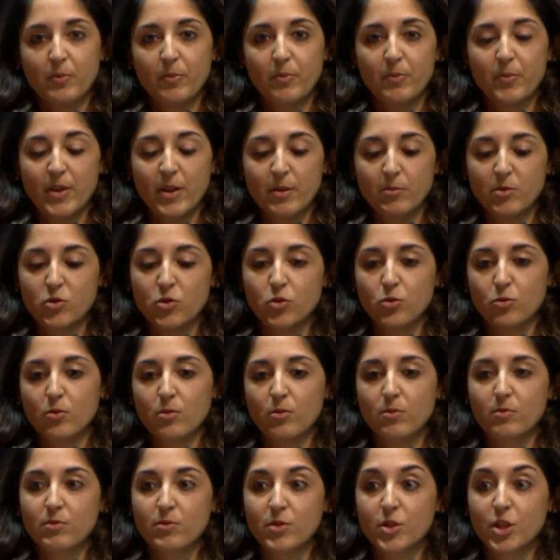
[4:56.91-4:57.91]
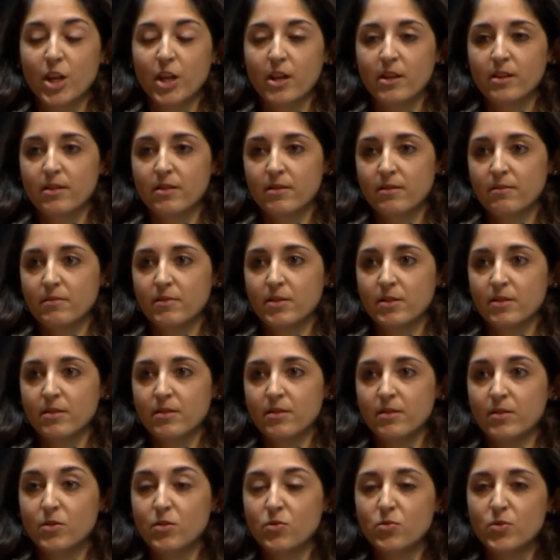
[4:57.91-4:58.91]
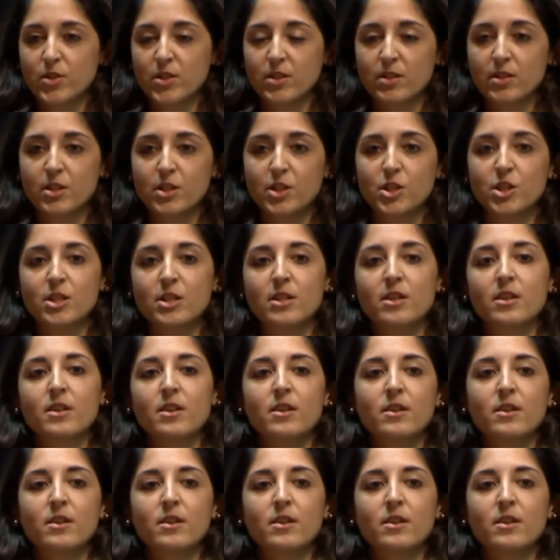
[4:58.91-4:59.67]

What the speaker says: be able to check the usage.